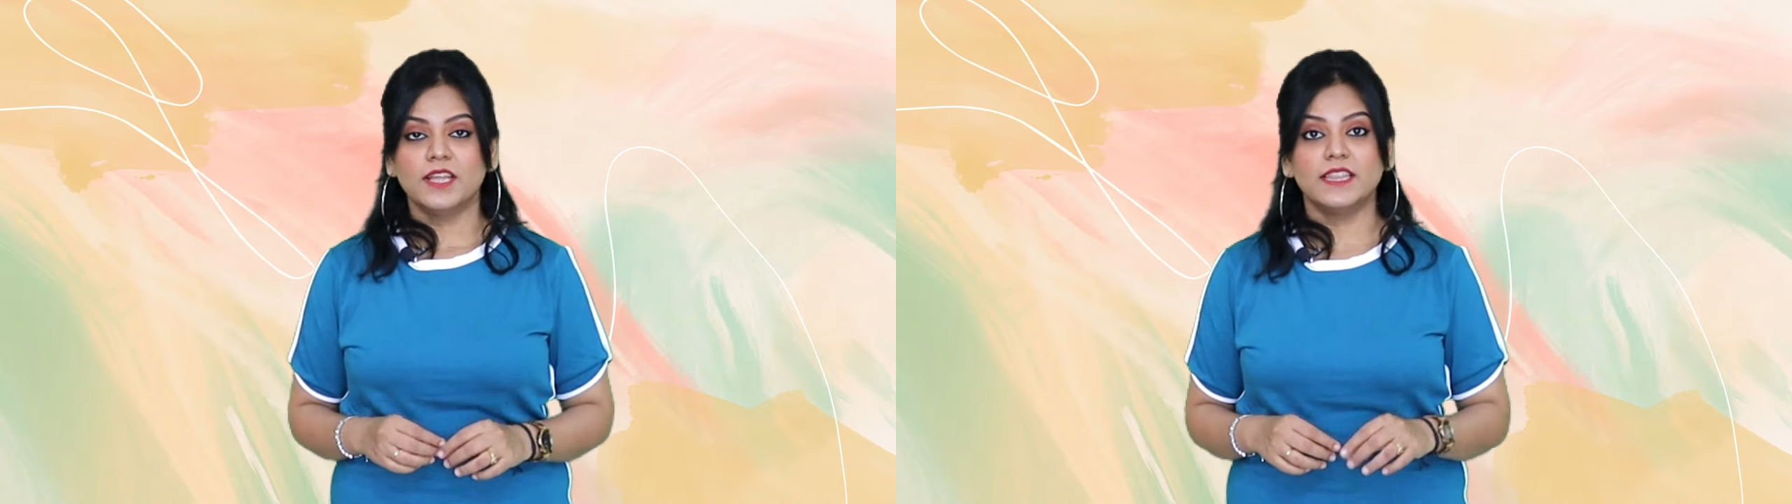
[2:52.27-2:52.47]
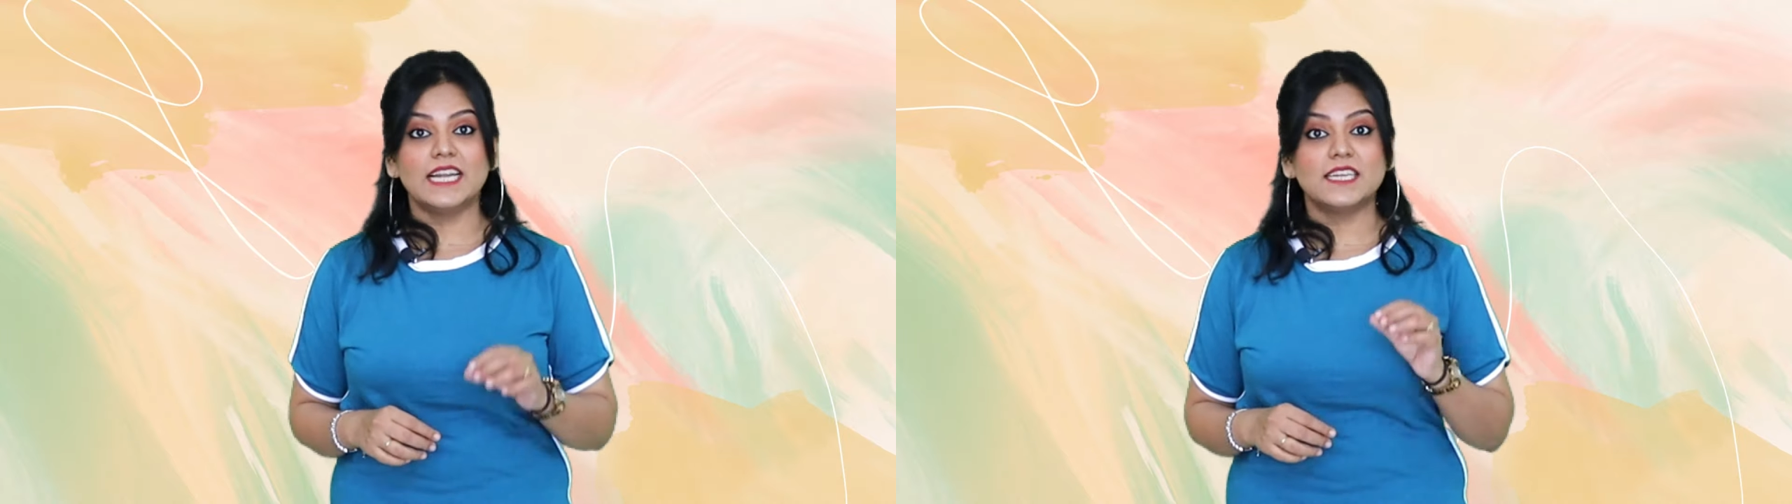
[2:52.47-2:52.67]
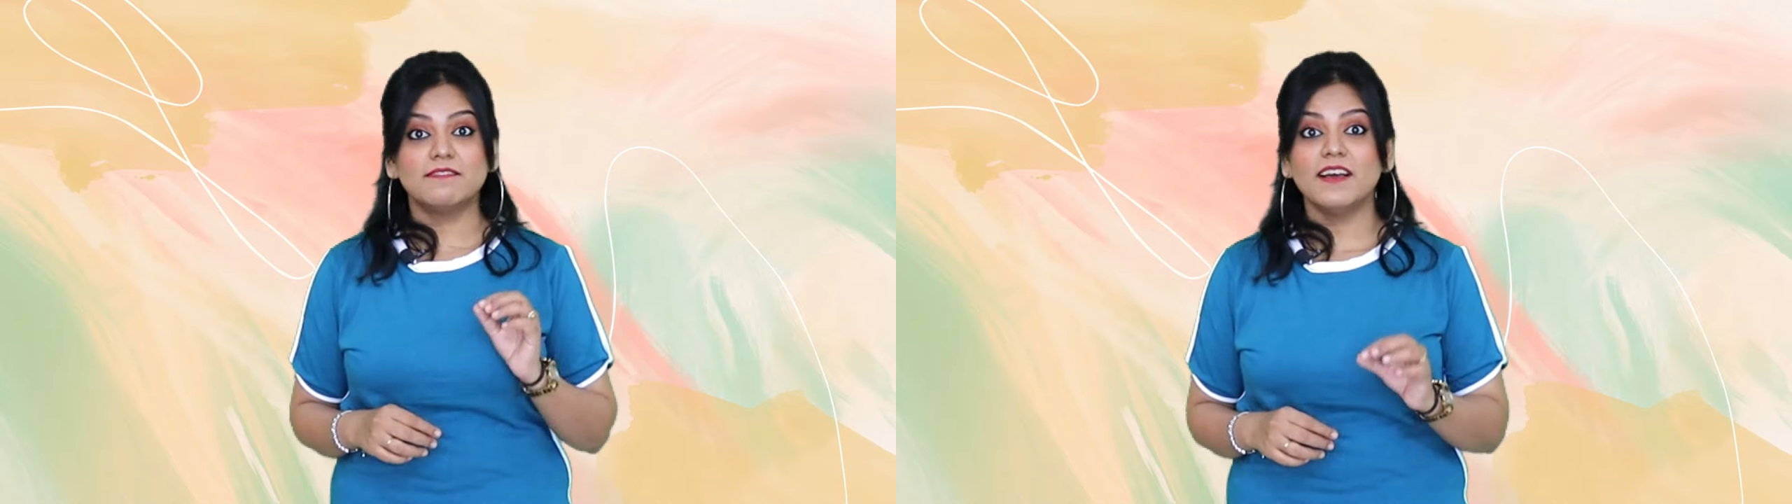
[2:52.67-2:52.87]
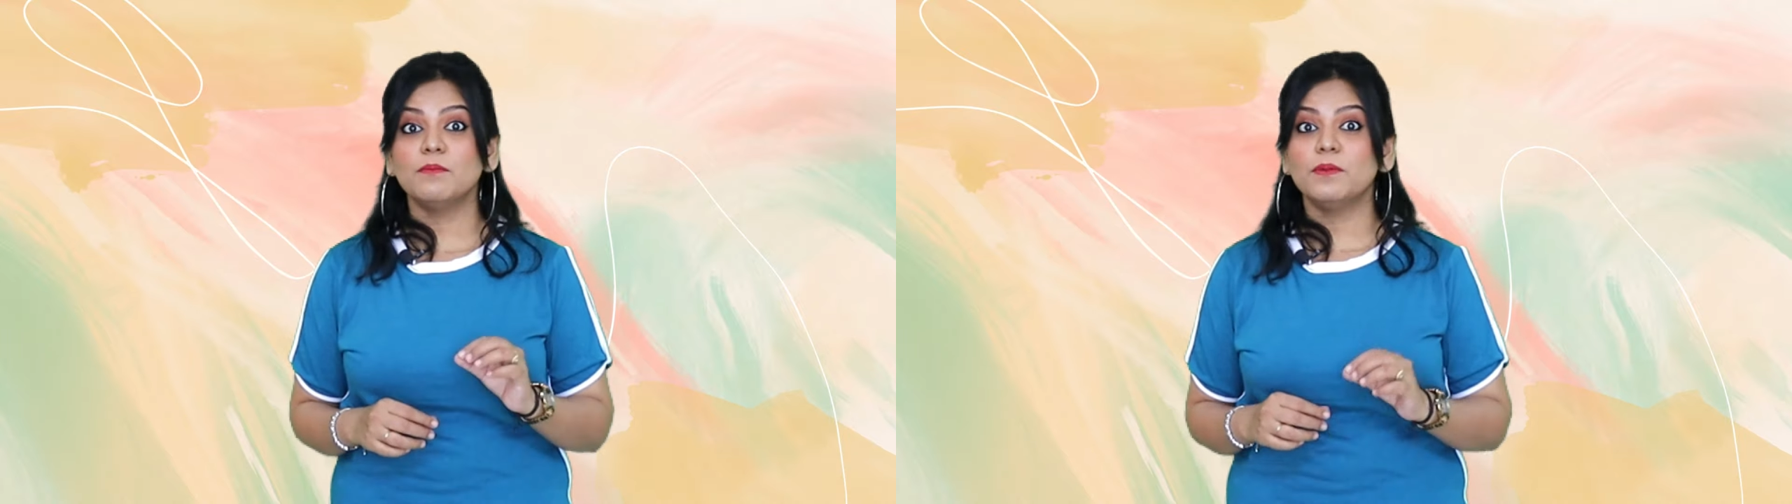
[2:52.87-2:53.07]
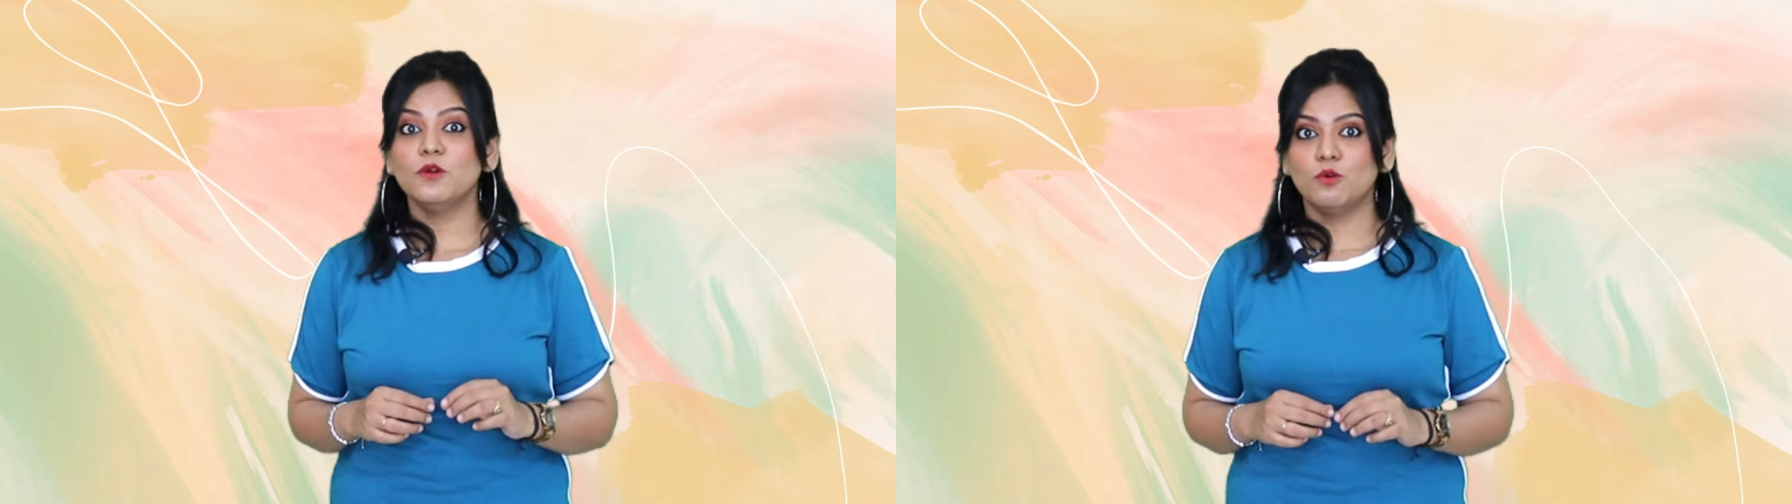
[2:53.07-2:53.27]
that
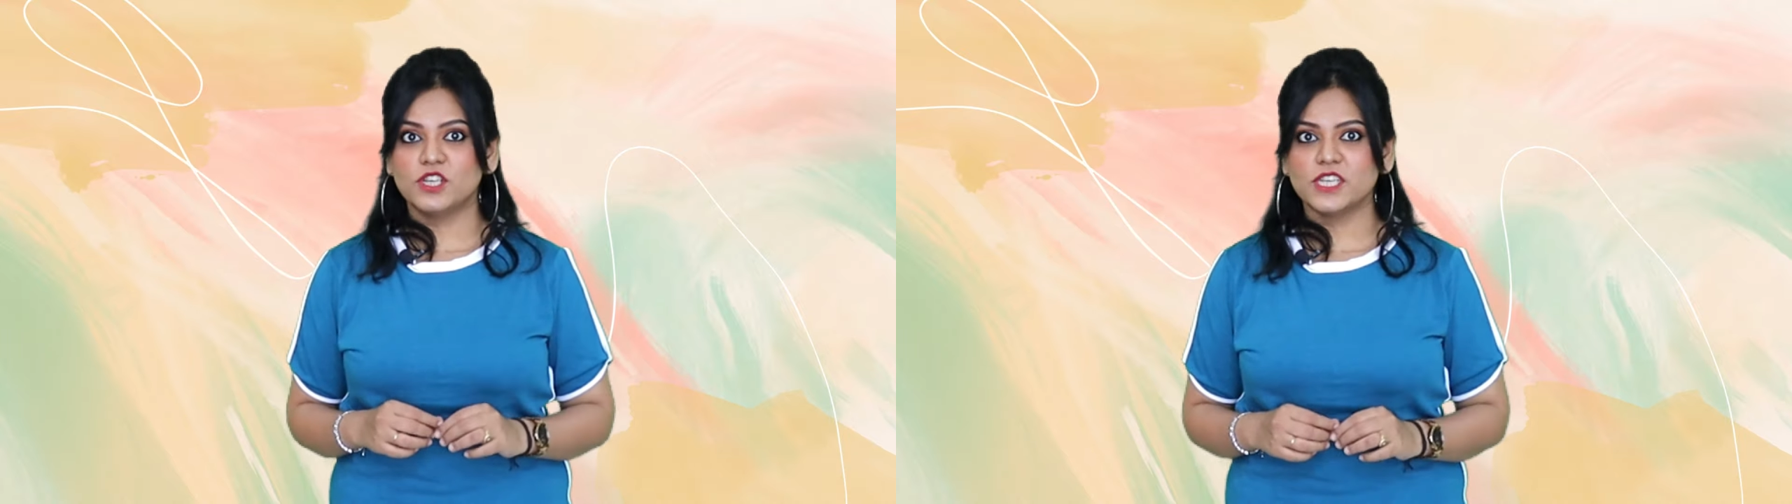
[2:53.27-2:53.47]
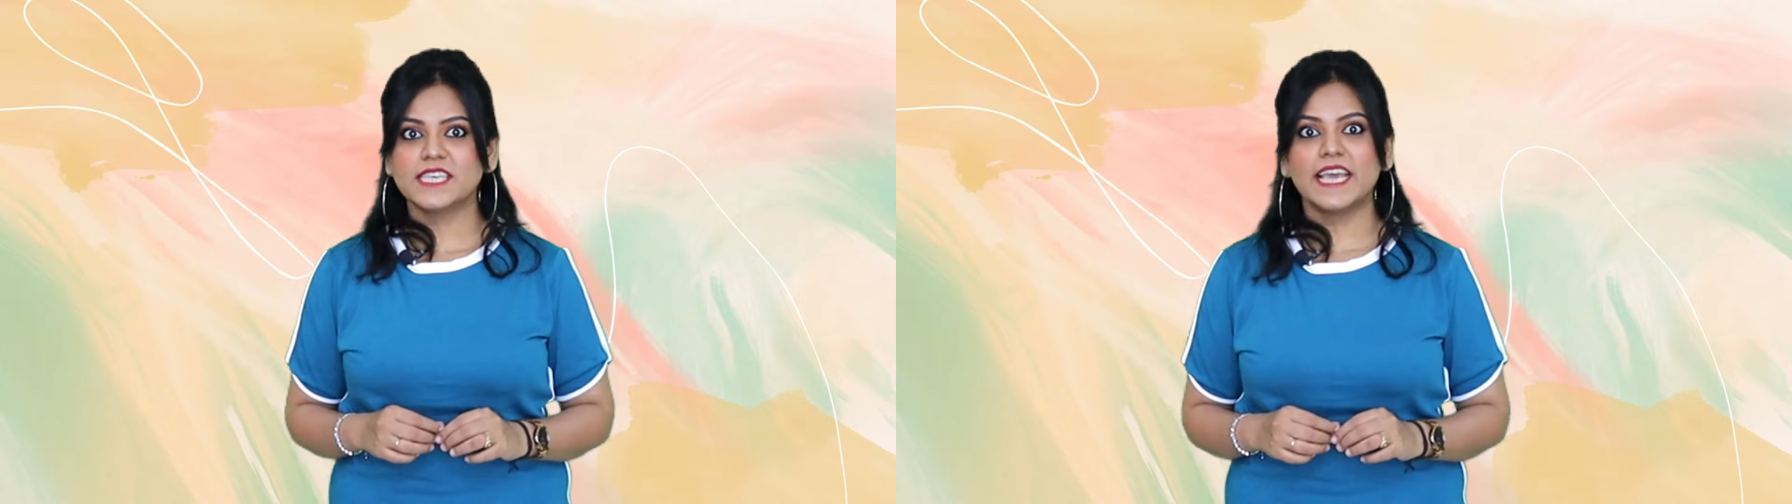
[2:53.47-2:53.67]
developing Ojas